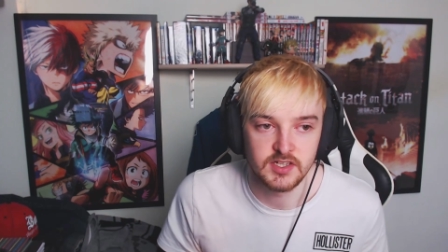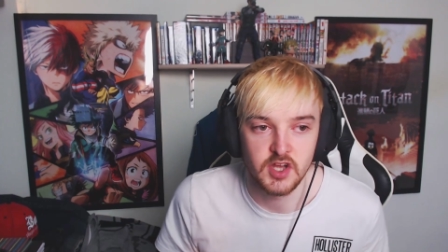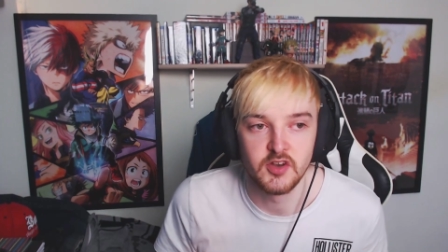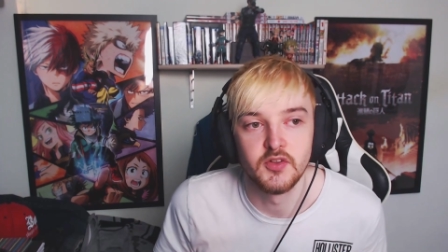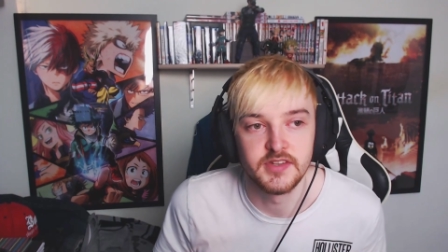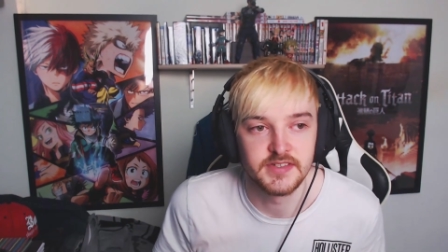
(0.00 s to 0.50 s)
So I
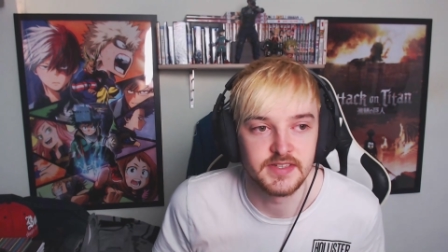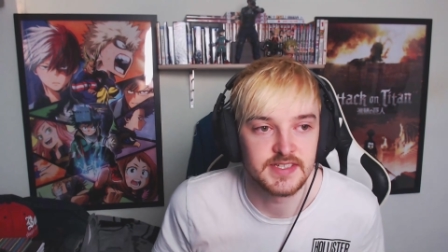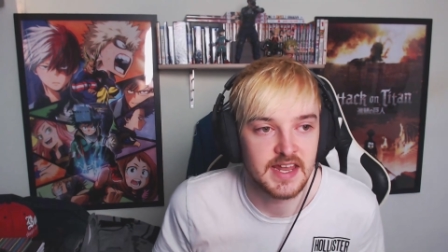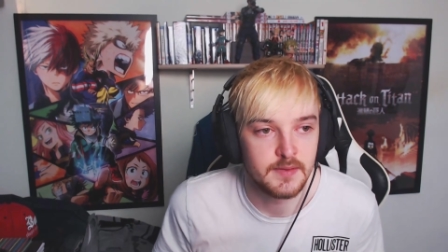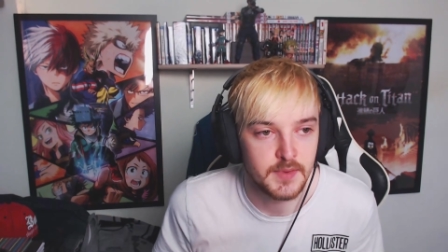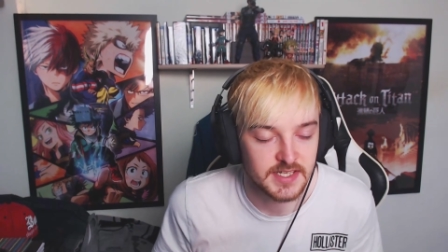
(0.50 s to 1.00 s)
know that there's
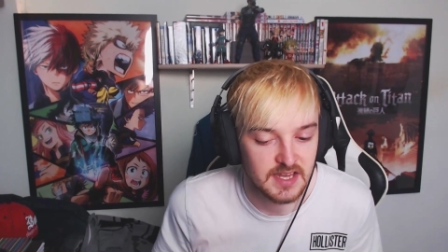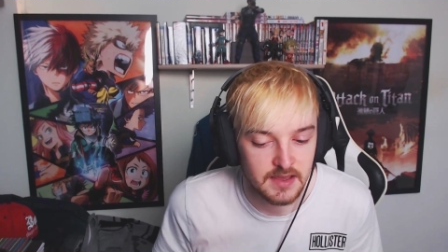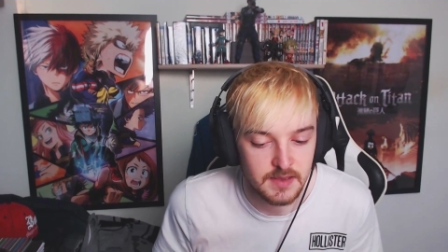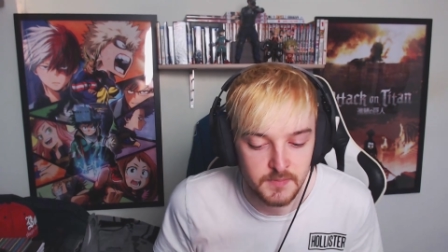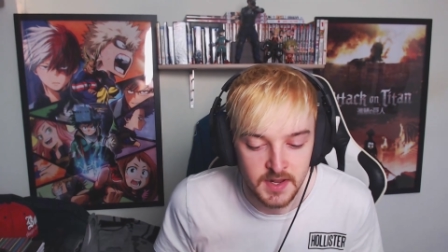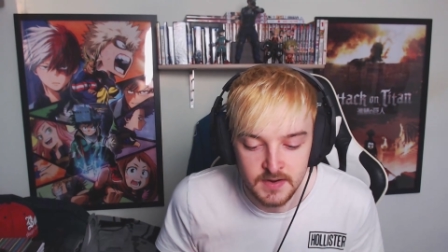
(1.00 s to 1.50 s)
anime
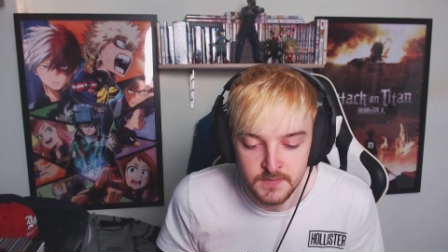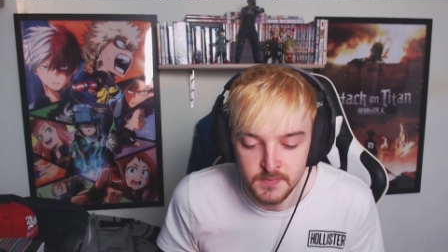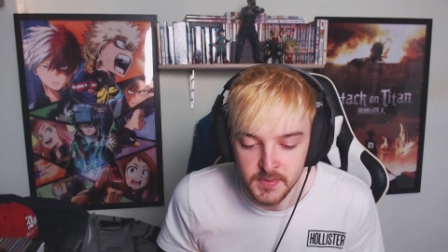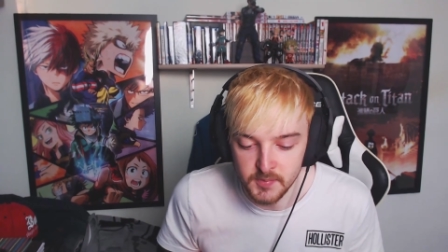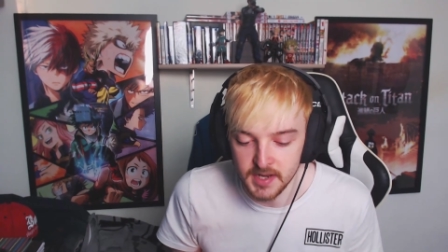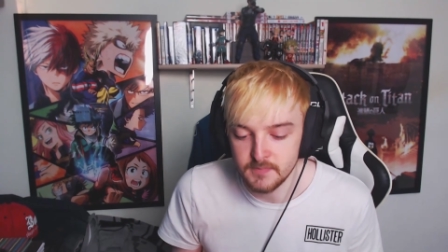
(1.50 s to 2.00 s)
time,
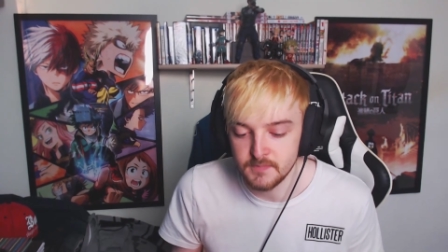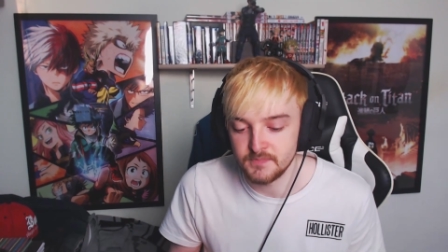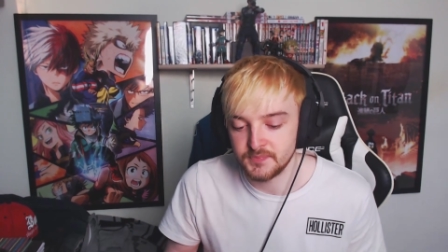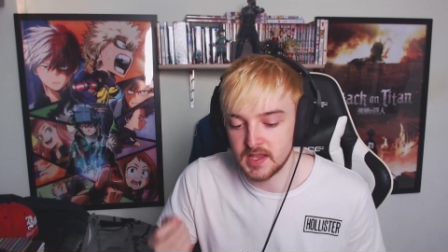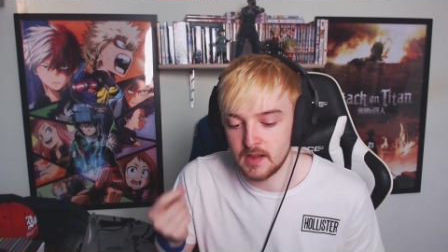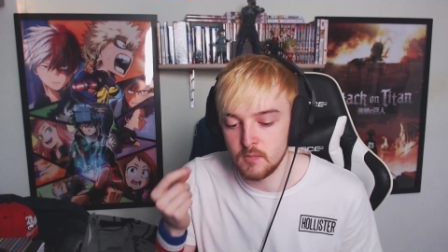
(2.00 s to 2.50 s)
but I'm,
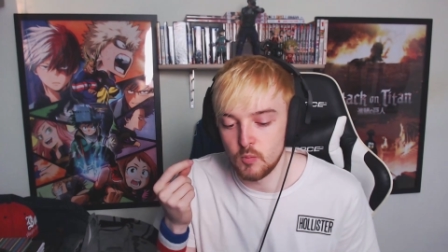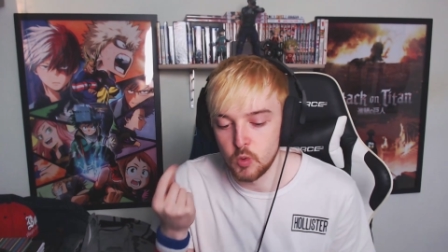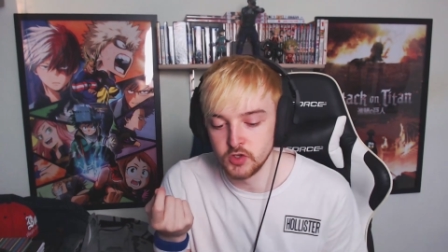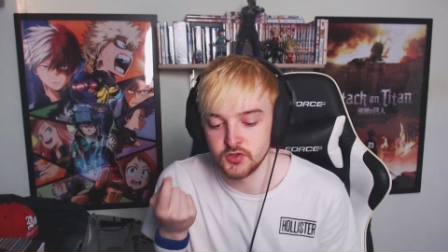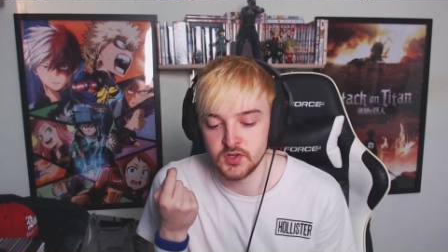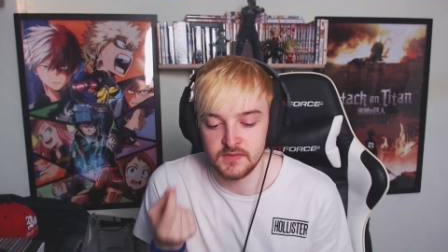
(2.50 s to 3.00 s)
I'm
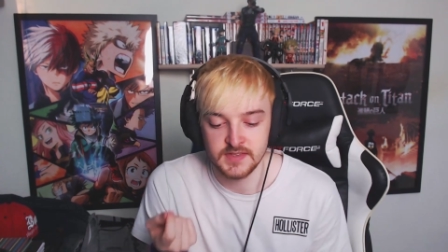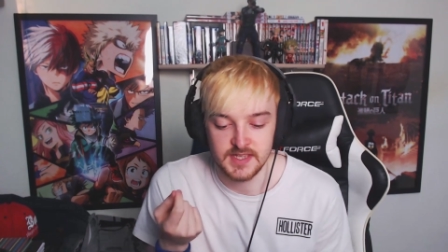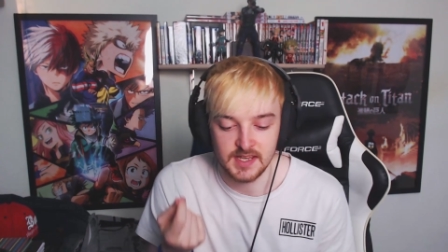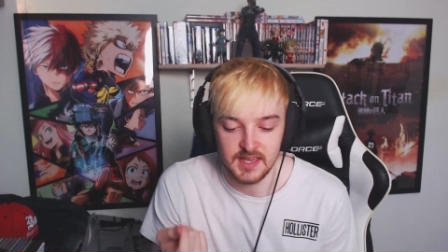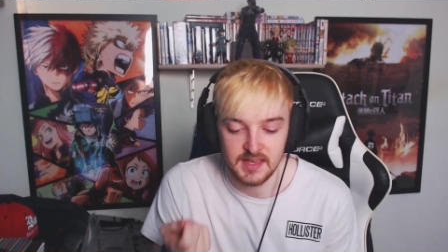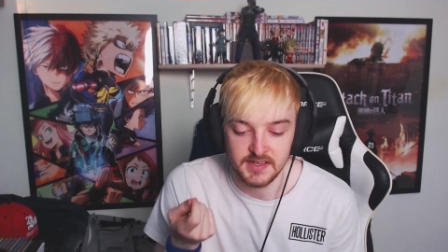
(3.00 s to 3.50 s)
wondering if there's a
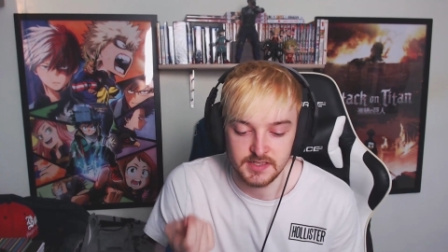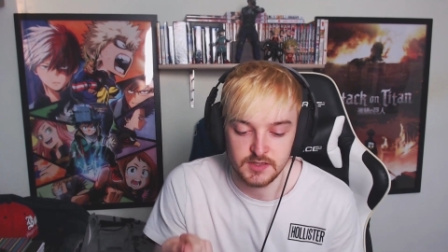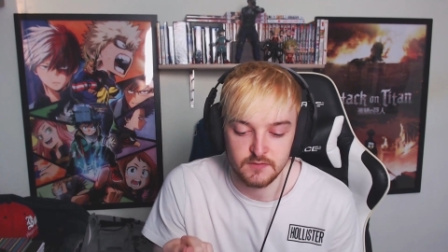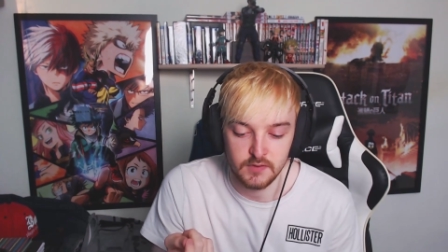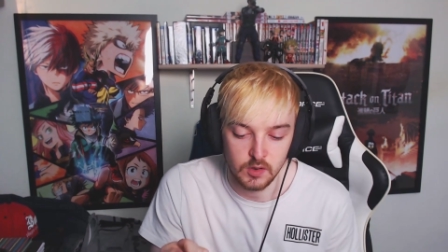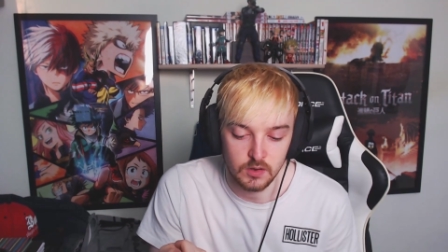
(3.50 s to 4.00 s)
case
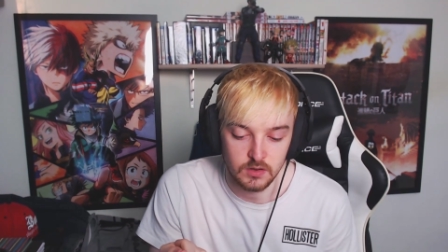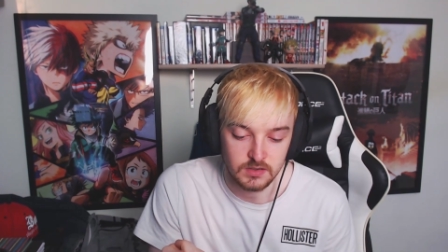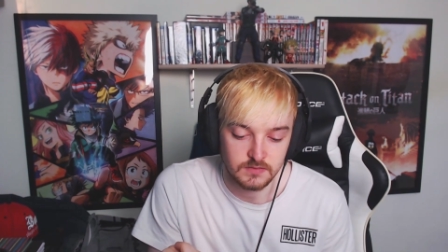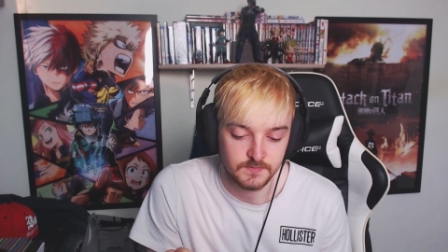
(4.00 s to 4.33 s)
for